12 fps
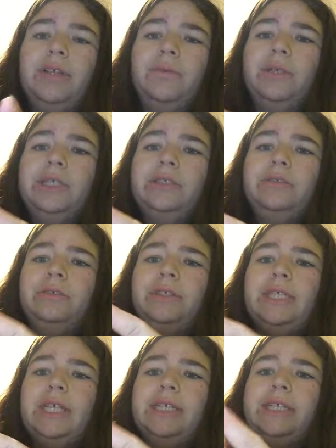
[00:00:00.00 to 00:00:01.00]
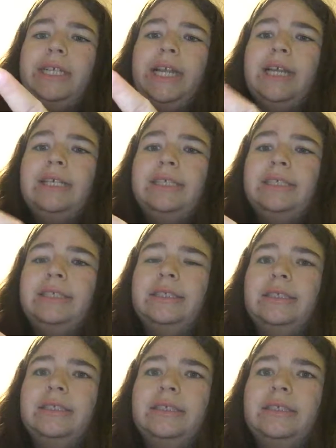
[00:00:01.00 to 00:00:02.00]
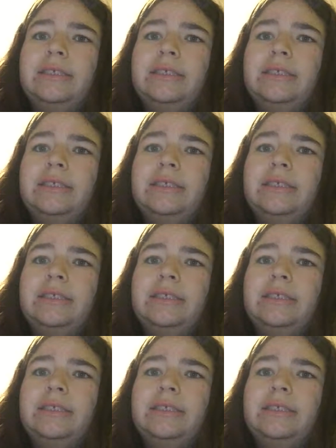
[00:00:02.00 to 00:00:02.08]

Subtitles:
were Drusilla and Alice.